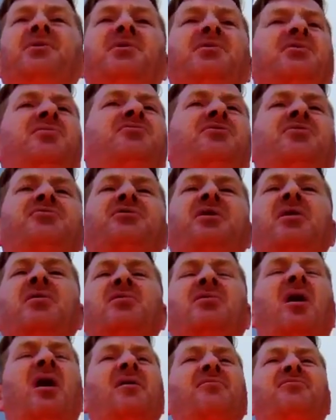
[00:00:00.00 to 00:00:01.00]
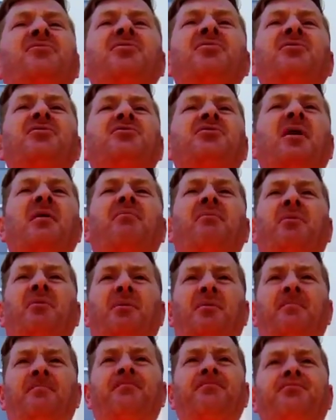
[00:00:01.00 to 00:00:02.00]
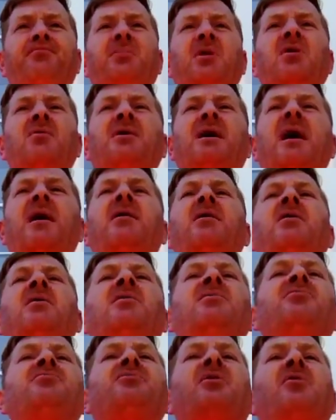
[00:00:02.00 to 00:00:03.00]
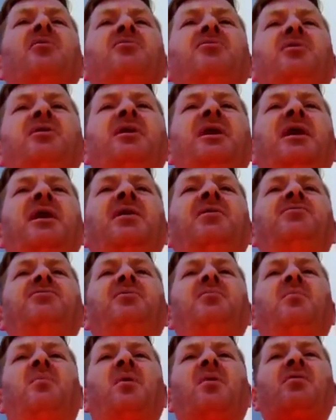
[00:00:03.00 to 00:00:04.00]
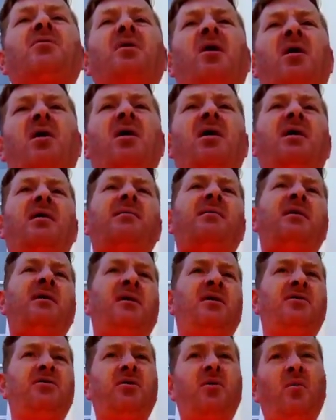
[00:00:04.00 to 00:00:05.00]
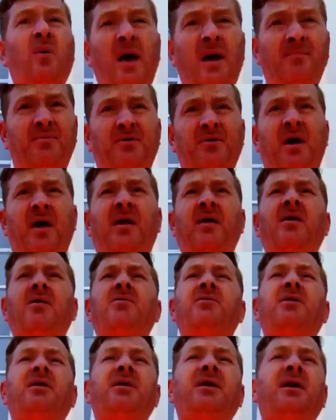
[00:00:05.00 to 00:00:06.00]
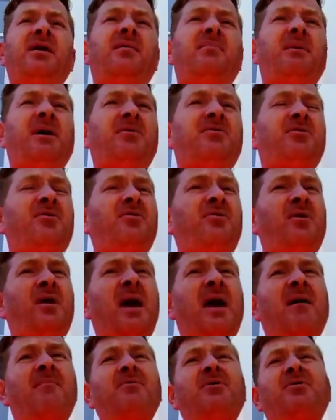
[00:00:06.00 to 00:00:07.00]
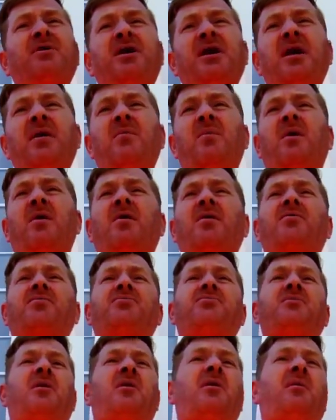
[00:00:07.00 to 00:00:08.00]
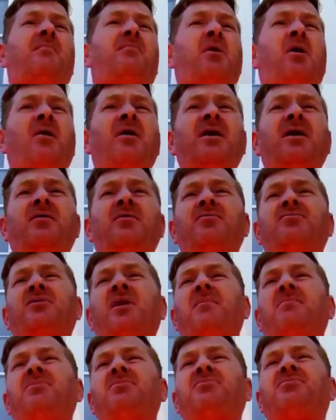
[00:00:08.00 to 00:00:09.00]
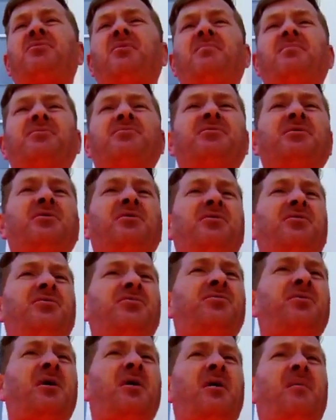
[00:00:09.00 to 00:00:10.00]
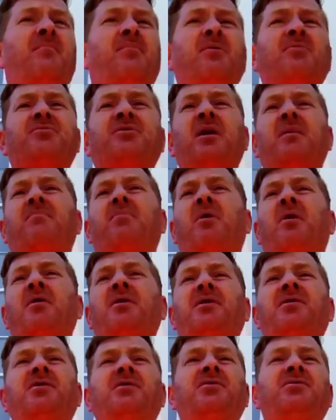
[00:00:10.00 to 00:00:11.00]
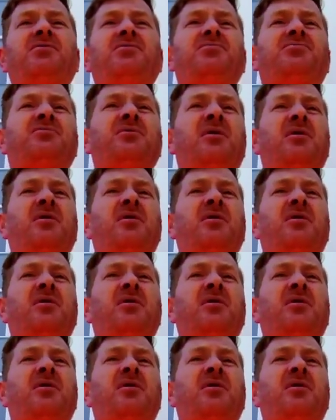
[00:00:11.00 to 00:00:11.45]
you just get lost in the shuffle, okay? So you need to work on your website. You need to make sure you have your keywords, party entertainment services, birthday parties,